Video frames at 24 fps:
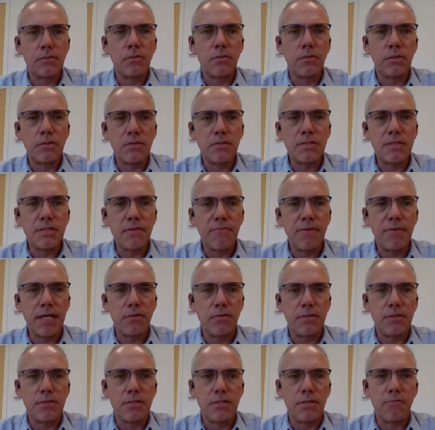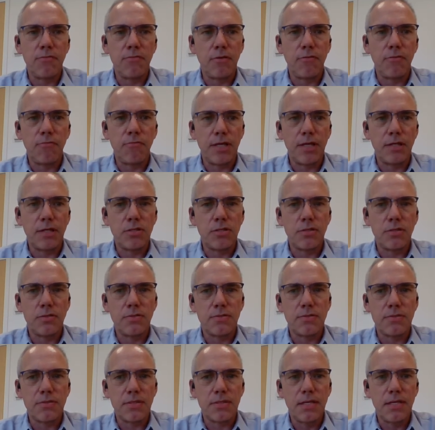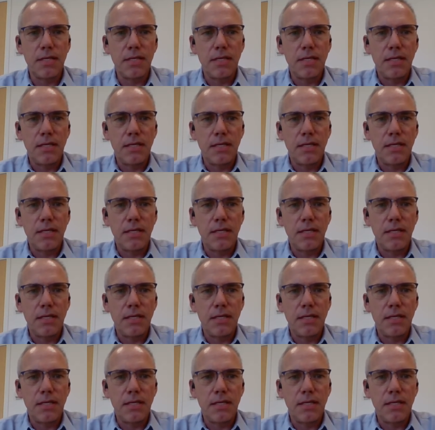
or the severity of infections.